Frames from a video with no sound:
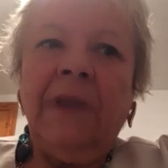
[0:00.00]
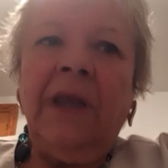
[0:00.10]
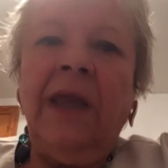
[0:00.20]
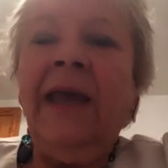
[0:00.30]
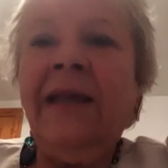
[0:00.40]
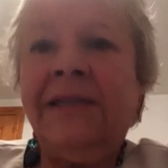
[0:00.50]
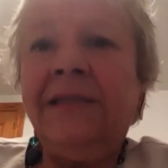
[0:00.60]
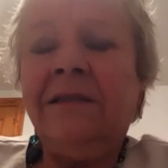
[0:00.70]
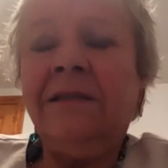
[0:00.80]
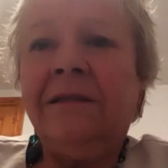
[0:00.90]
I had
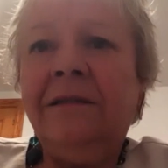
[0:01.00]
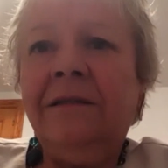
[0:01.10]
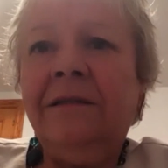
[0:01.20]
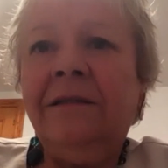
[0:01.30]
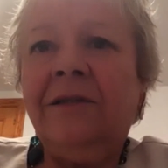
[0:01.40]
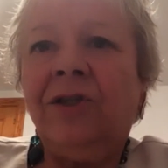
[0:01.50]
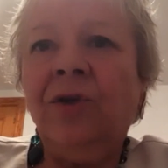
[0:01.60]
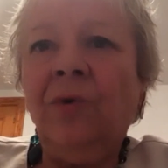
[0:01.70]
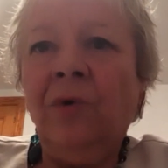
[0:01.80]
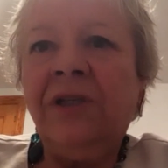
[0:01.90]
to
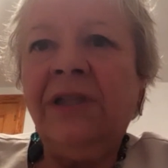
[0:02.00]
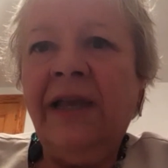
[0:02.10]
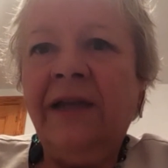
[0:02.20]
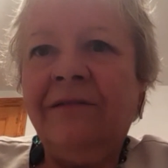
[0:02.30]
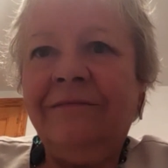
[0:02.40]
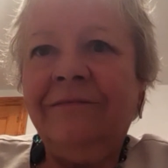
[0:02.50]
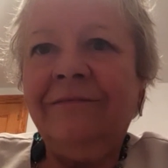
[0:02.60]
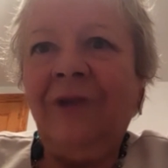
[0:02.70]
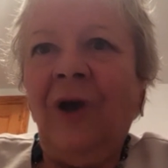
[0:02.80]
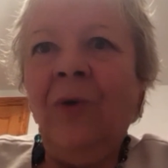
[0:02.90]
talk to that
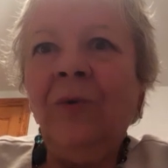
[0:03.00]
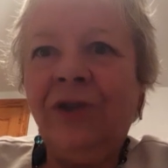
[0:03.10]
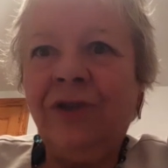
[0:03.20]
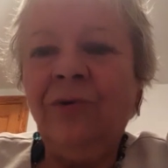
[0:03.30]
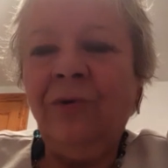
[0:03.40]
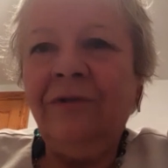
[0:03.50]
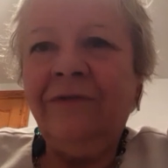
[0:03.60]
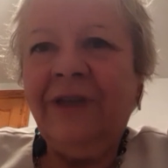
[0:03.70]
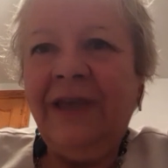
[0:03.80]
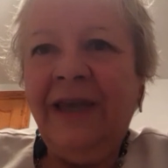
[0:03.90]
whole school
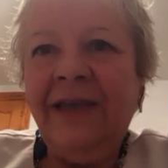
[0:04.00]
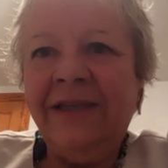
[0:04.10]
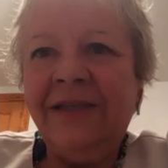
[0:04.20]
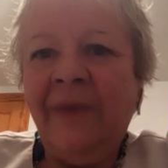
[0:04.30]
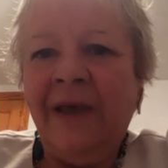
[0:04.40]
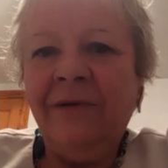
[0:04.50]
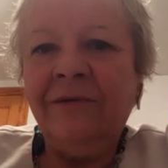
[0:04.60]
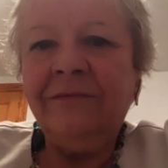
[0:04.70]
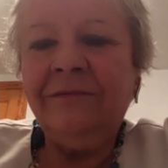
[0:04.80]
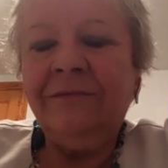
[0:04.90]
of kids about
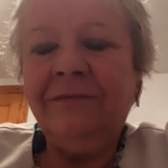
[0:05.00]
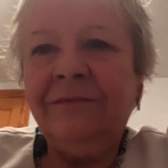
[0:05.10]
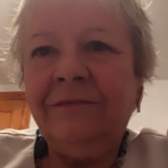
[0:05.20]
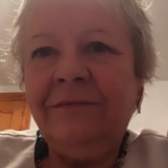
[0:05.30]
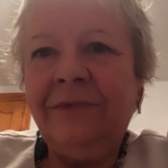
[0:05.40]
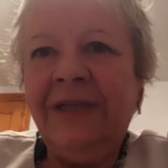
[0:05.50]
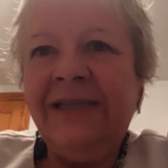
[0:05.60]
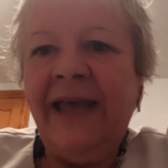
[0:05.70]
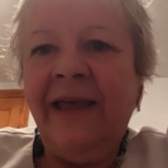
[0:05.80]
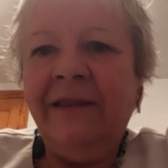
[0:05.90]
a
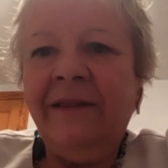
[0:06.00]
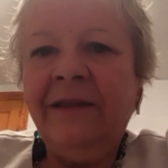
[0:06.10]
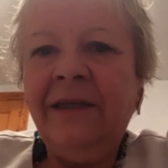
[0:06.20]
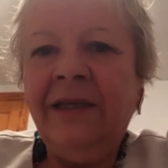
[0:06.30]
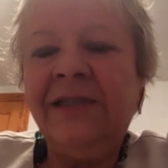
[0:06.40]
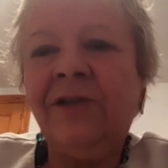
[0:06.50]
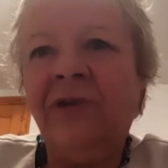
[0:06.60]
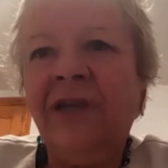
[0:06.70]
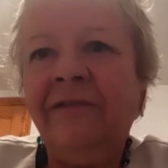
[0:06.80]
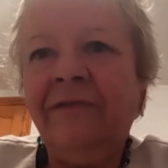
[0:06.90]
death, is
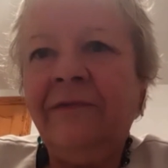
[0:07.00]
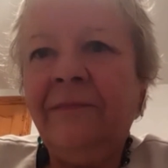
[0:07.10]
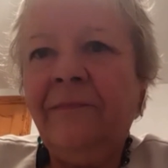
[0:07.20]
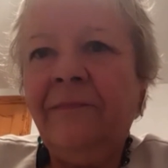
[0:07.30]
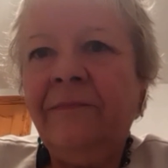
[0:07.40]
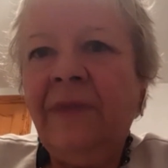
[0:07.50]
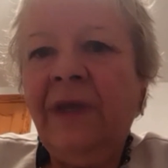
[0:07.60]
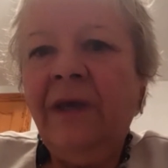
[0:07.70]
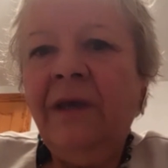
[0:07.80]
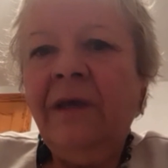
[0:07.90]
grief.
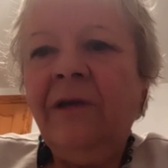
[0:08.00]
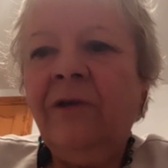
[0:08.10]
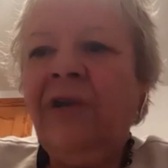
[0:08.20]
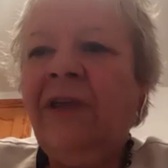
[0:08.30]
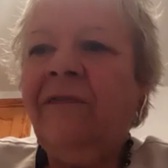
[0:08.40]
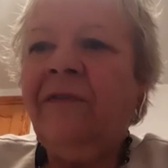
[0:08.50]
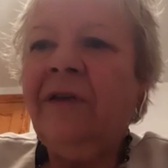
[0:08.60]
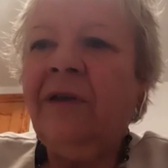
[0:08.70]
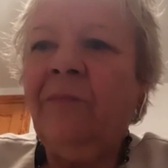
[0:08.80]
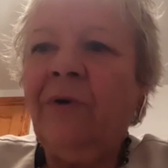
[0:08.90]
Grief
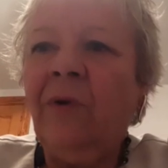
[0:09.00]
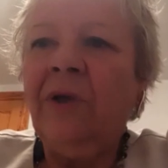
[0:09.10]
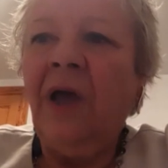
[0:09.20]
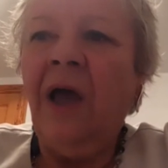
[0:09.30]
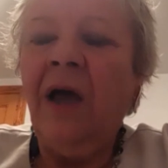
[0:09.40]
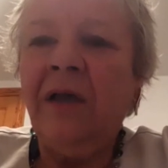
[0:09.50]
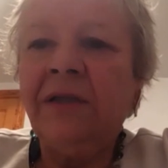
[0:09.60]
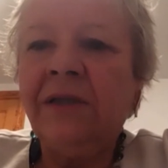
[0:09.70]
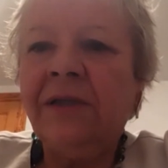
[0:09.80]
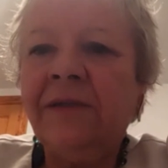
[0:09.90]
and broken
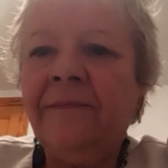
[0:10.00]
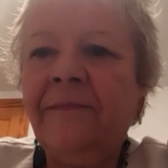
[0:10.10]
hearts.